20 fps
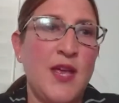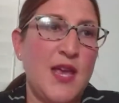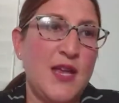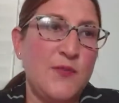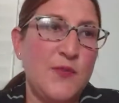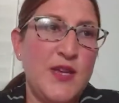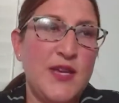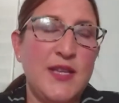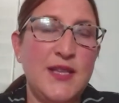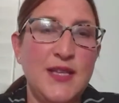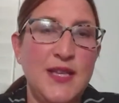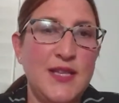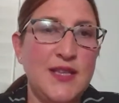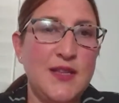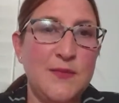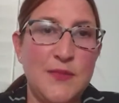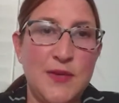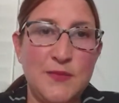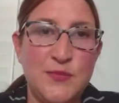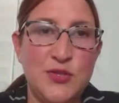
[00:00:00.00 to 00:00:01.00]
And we can
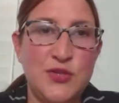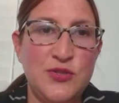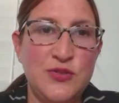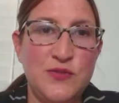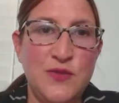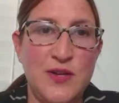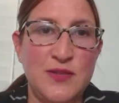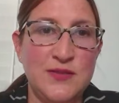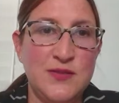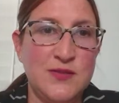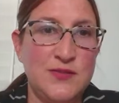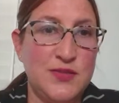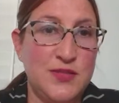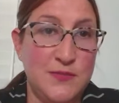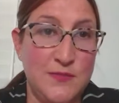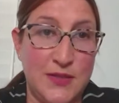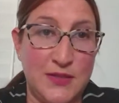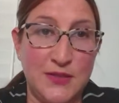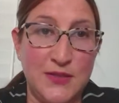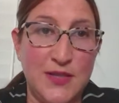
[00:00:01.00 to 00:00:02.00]
link them up to
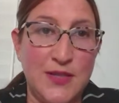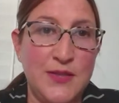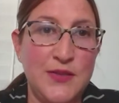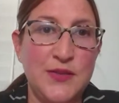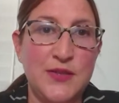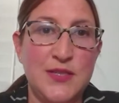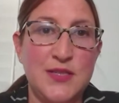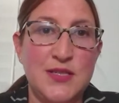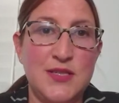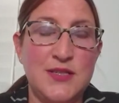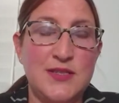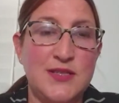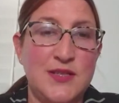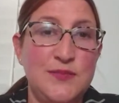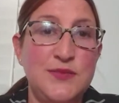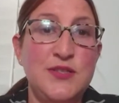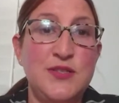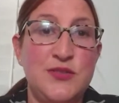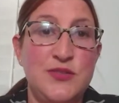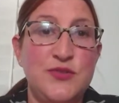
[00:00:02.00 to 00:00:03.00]
mental health and to
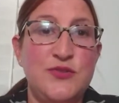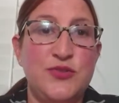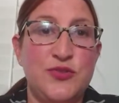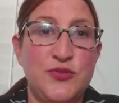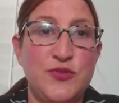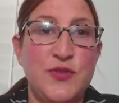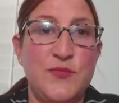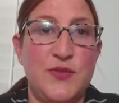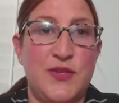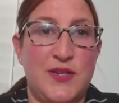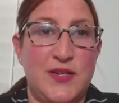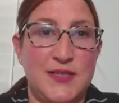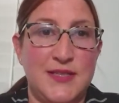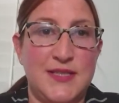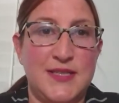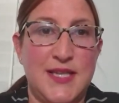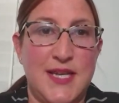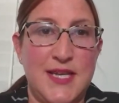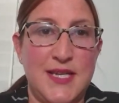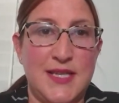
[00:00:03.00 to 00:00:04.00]
substance use treatment
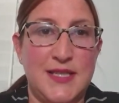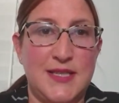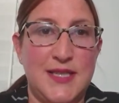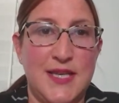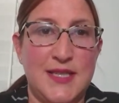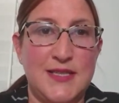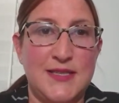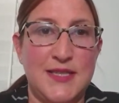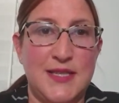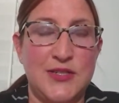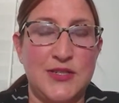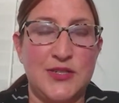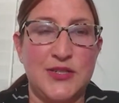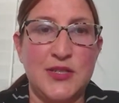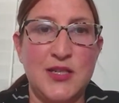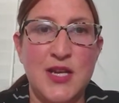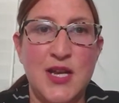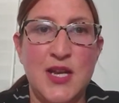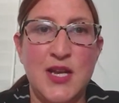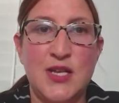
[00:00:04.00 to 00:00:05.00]
on site at that
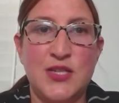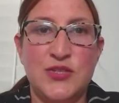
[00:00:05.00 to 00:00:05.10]
center.